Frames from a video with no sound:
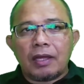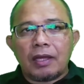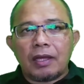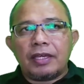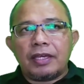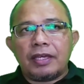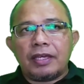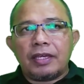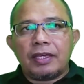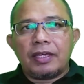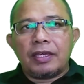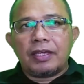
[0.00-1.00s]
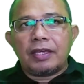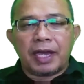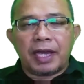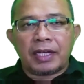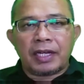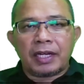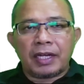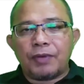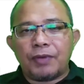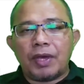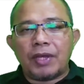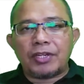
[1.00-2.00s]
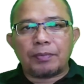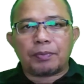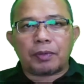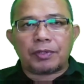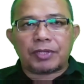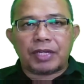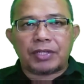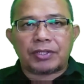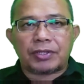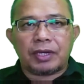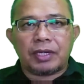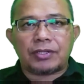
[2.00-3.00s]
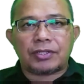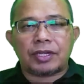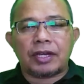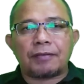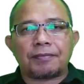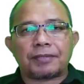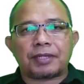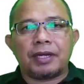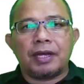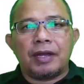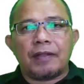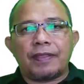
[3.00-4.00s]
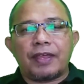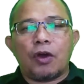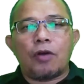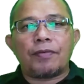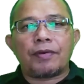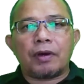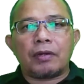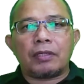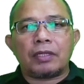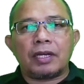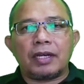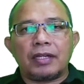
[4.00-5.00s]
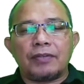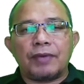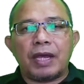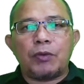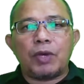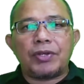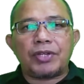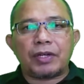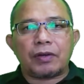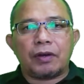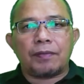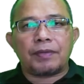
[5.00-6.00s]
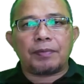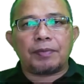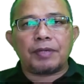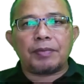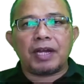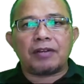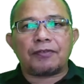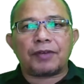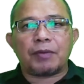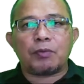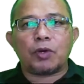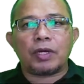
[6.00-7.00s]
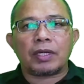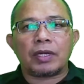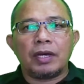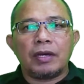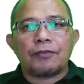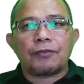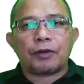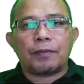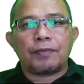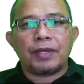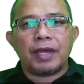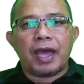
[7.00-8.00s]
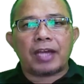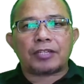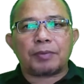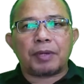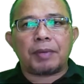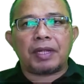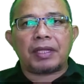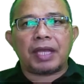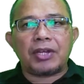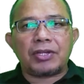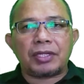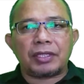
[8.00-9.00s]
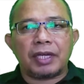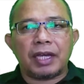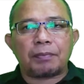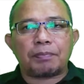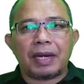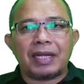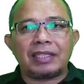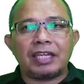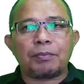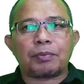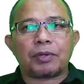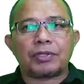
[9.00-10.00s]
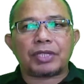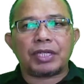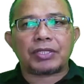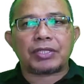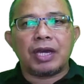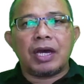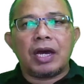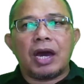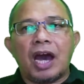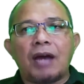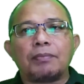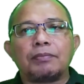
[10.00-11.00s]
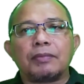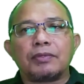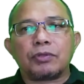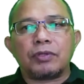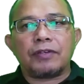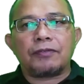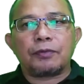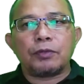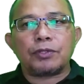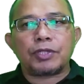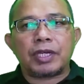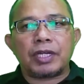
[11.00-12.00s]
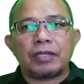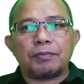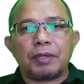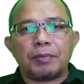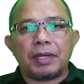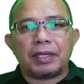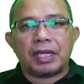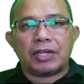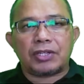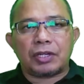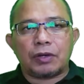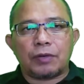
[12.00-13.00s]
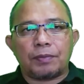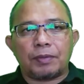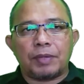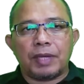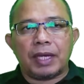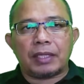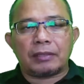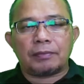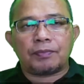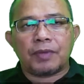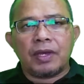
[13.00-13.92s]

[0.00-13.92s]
The assessment and evaluation process serves the overall evaluation of the PBL framework from the experimentation and piloting process up to the full-scale implementation of PBL.